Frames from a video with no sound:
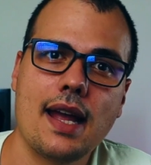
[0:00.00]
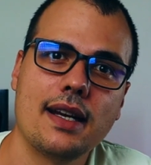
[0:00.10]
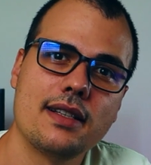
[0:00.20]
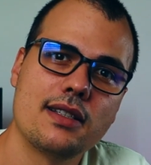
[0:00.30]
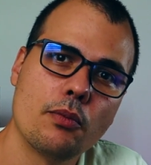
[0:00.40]

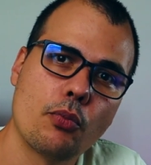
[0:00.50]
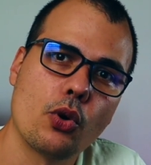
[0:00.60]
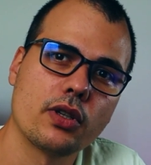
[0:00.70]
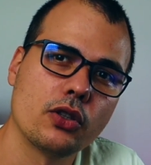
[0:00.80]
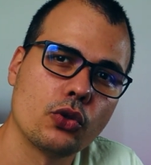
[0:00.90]
and it's
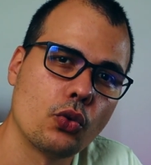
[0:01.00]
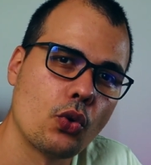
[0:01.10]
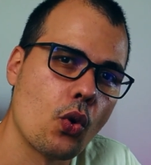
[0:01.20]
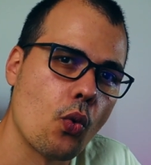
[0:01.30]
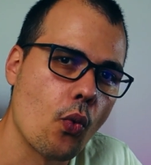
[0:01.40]
important to
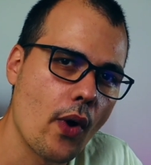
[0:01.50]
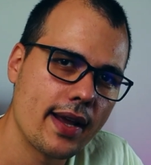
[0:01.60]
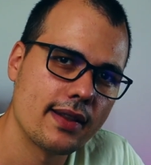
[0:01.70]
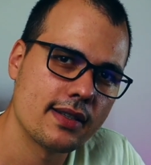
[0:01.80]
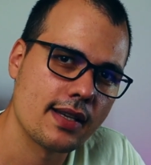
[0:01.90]
know
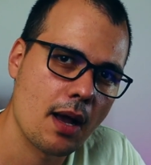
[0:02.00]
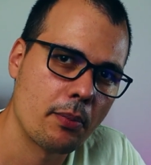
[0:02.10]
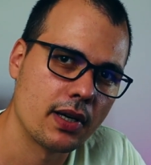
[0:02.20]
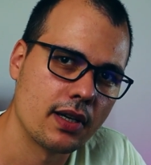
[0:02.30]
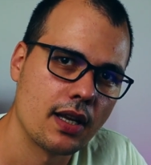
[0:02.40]
why this
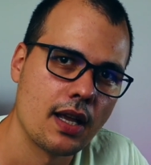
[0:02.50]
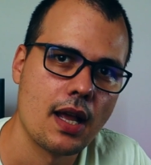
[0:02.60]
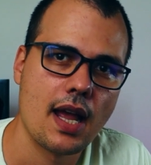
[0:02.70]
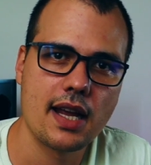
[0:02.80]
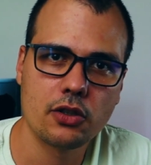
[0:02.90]
happened
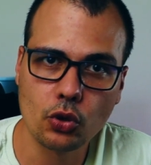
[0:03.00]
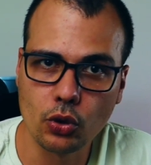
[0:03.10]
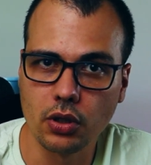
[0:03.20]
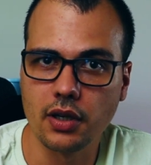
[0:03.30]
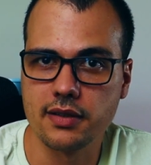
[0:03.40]
and to
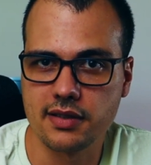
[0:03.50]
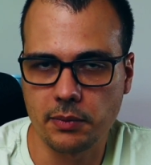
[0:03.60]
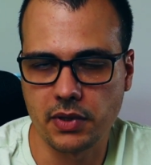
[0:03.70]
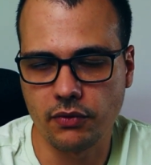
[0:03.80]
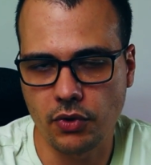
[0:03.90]
learn
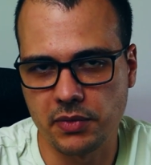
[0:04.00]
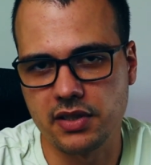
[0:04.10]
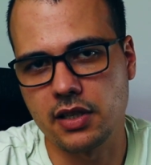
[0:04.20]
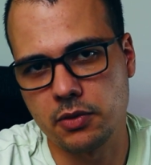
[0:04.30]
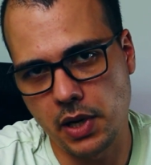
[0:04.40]
something from
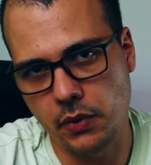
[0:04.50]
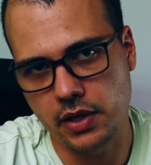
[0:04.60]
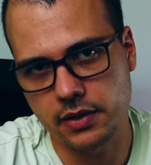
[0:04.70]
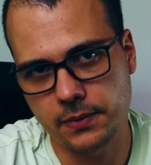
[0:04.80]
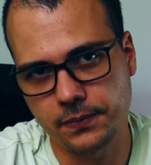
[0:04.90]
this
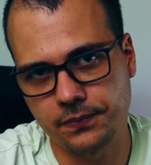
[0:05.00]
experience.